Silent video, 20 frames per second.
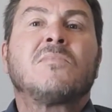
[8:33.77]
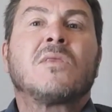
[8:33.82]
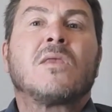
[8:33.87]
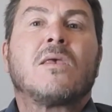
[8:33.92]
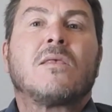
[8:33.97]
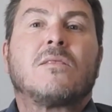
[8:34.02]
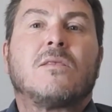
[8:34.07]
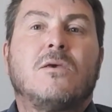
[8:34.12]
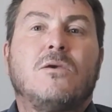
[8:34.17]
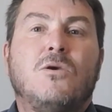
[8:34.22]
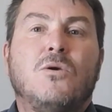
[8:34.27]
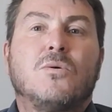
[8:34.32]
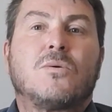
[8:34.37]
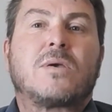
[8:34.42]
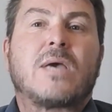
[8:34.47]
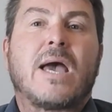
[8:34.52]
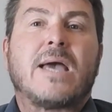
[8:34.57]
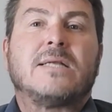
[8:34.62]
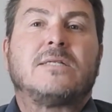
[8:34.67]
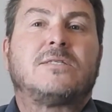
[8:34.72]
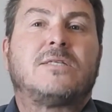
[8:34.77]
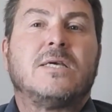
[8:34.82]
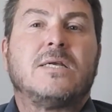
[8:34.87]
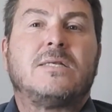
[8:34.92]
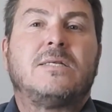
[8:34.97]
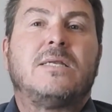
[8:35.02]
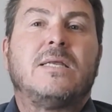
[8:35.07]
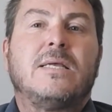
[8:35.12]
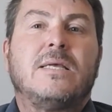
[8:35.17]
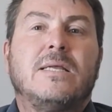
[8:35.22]
the UK did
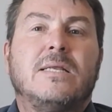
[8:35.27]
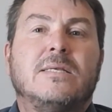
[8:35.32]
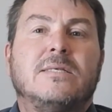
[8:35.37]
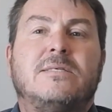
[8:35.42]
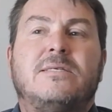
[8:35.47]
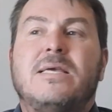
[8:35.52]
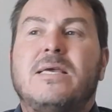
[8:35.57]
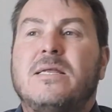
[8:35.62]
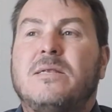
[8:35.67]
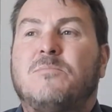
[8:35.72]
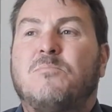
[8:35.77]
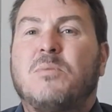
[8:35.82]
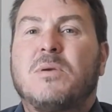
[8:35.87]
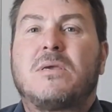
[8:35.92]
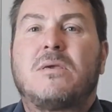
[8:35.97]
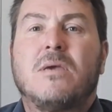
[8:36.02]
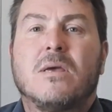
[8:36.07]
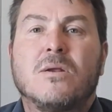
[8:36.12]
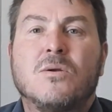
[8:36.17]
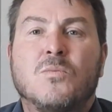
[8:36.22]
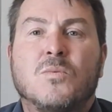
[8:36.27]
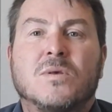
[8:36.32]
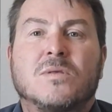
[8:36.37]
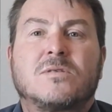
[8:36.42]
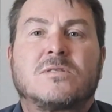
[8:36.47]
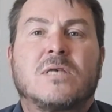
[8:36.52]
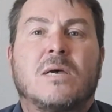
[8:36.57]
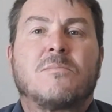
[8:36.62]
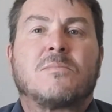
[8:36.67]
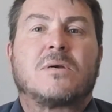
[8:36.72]
indeed begin with
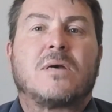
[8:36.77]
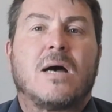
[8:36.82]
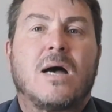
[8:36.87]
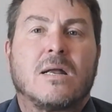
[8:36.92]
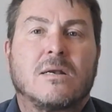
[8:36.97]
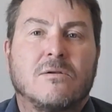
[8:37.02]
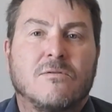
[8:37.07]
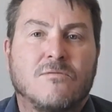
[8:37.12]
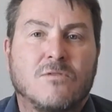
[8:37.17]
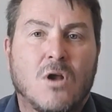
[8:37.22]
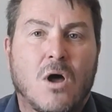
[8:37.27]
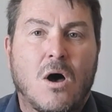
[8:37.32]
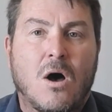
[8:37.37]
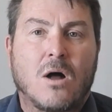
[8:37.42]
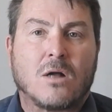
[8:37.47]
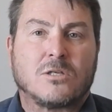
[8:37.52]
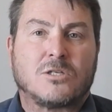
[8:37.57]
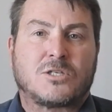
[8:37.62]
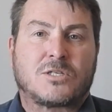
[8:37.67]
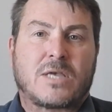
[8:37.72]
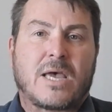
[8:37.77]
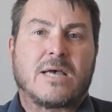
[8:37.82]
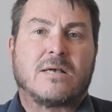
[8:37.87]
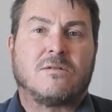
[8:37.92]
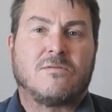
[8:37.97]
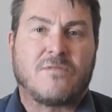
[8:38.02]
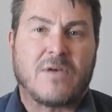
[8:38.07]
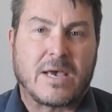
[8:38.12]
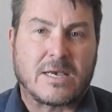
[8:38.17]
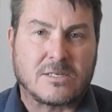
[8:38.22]
some kind of large-scale
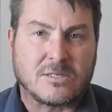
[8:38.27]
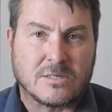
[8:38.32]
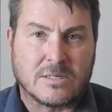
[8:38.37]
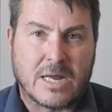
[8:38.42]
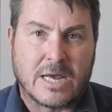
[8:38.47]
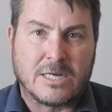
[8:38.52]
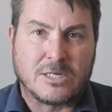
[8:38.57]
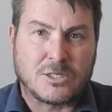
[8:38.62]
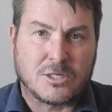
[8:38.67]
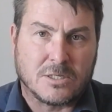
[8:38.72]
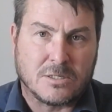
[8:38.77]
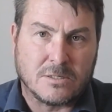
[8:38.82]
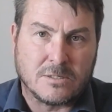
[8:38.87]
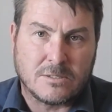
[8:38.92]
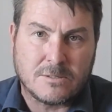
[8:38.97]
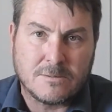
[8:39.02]
vaccinations.